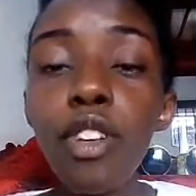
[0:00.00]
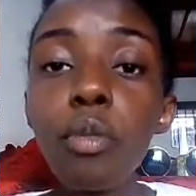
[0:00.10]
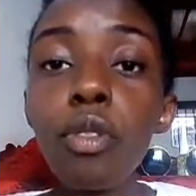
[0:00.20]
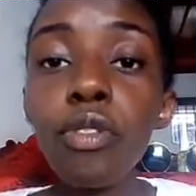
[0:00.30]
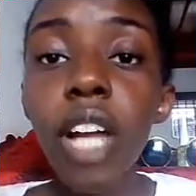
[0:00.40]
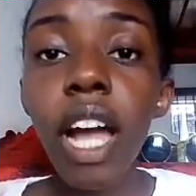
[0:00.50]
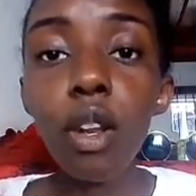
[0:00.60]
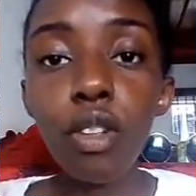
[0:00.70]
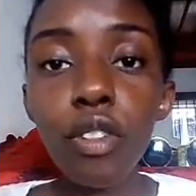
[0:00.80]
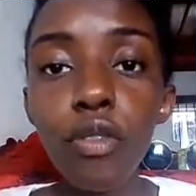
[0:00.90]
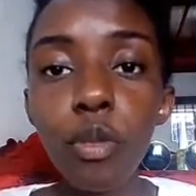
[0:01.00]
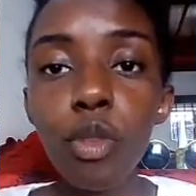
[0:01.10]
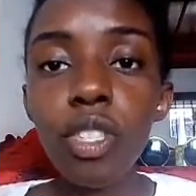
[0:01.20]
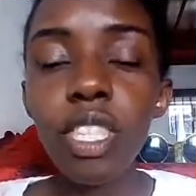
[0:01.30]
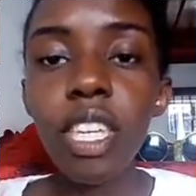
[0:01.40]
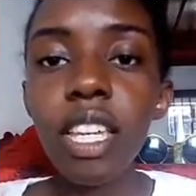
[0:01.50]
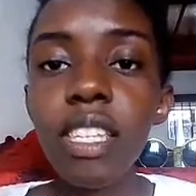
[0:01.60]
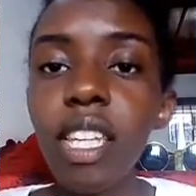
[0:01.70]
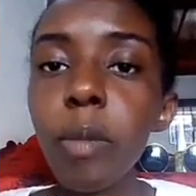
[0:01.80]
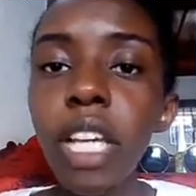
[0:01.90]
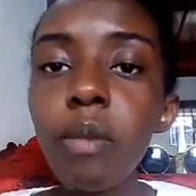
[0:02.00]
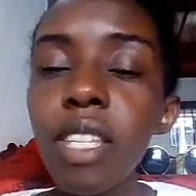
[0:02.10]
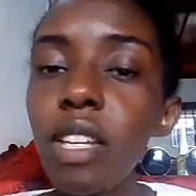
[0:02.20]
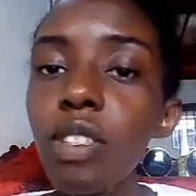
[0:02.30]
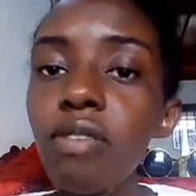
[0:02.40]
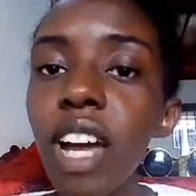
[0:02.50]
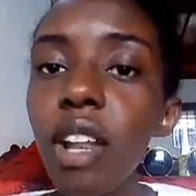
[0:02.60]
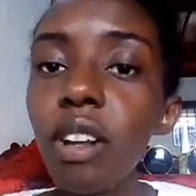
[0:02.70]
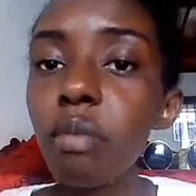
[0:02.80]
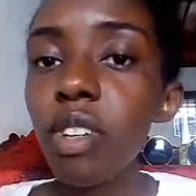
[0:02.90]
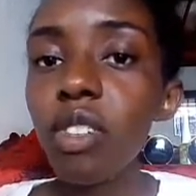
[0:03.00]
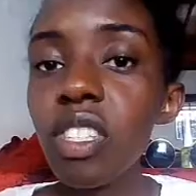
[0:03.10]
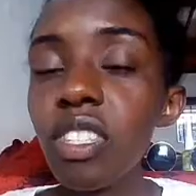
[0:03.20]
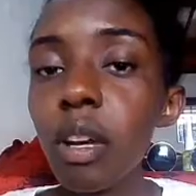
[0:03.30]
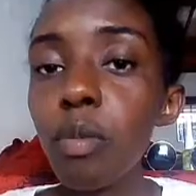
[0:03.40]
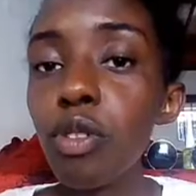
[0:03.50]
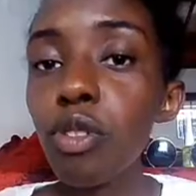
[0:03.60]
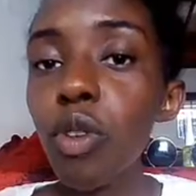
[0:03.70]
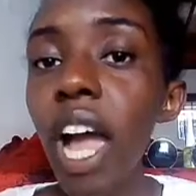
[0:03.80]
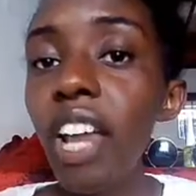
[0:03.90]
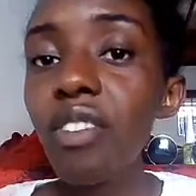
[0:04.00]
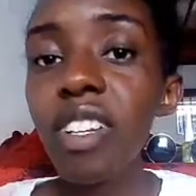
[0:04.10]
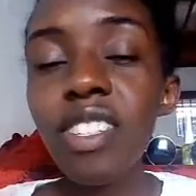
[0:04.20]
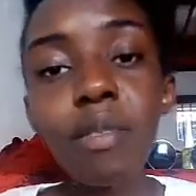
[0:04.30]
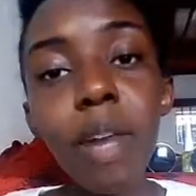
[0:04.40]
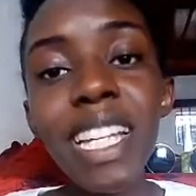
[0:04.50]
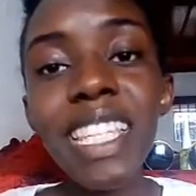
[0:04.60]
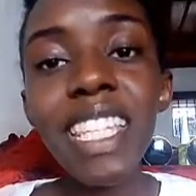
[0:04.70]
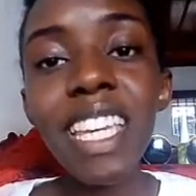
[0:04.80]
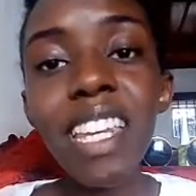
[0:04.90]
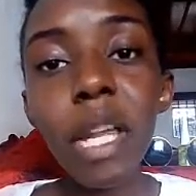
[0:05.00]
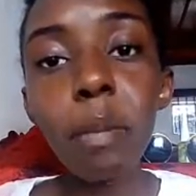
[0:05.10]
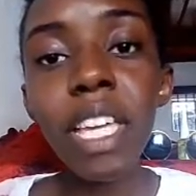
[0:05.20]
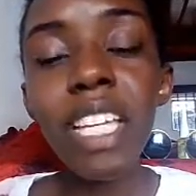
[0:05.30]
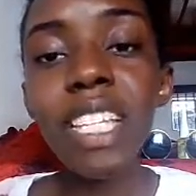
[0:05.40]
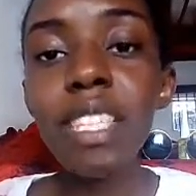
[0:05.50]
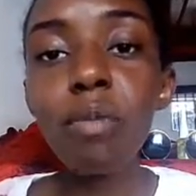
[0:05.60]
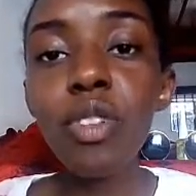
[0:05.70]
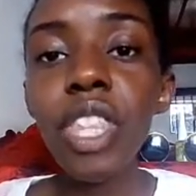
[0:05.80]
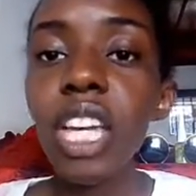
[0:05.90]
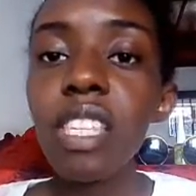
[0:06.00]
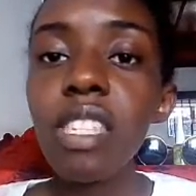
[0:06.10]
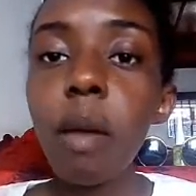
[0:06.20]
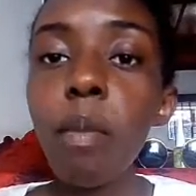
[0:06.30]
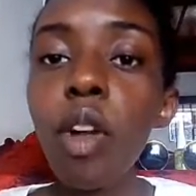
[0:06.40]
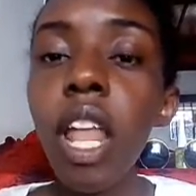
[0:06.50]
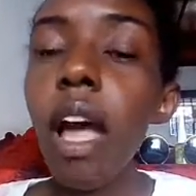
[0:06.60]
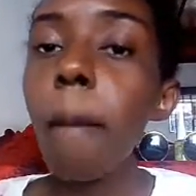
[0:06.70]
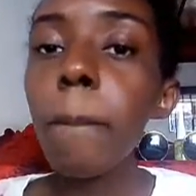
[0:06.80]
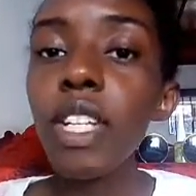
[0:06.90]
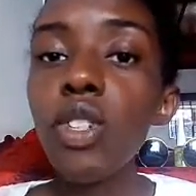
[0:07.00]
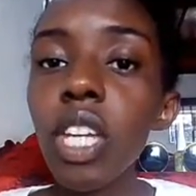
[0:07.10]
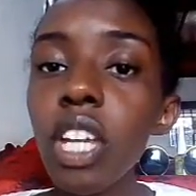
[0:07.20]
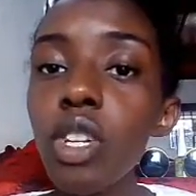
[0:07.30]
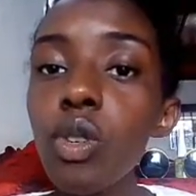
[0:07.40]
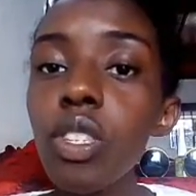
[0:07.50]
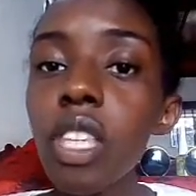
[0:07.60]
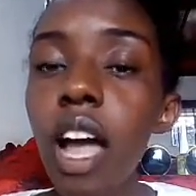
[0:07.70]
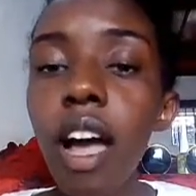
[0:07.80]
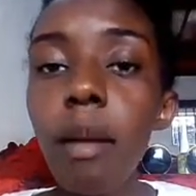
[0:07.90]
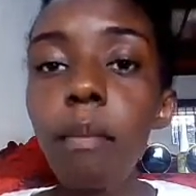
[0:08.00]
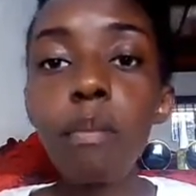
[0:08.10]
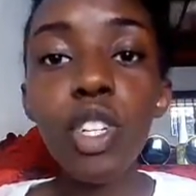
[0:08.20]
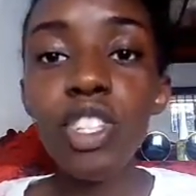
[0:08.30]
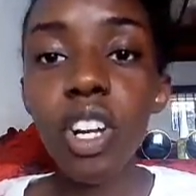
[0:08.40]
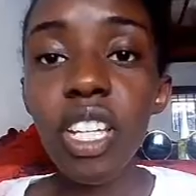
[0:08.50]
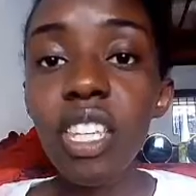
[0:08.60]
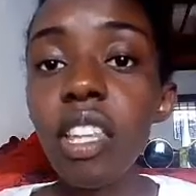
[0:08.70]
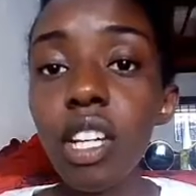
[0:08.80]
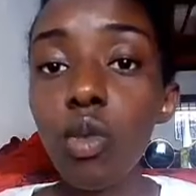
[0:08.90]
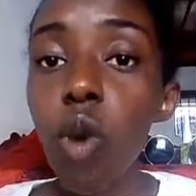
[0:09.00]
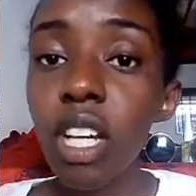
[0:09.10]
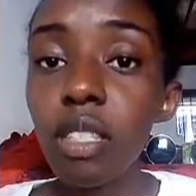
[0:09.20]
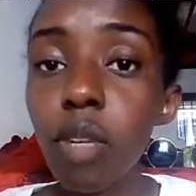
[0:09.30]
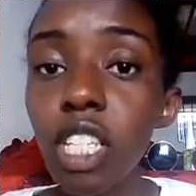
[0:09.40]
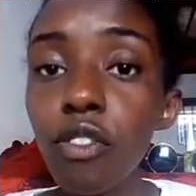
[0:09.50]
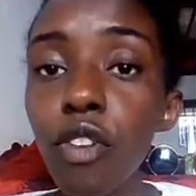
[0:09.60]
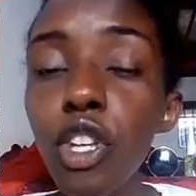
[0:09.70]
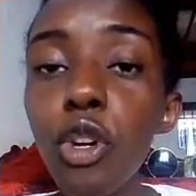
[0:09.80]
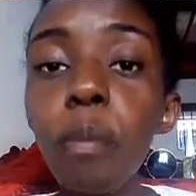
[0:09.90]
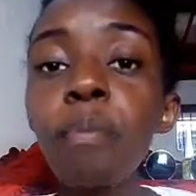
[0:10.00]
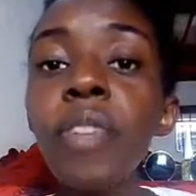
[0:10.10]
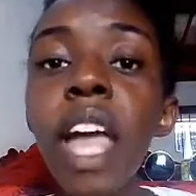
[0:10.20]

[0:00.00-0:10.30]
removed a lot from your skin. Sometimes I use Valon because it's supposed to hydrate my skin and make it smooth and supple, but you can use moisturizer that works best for you.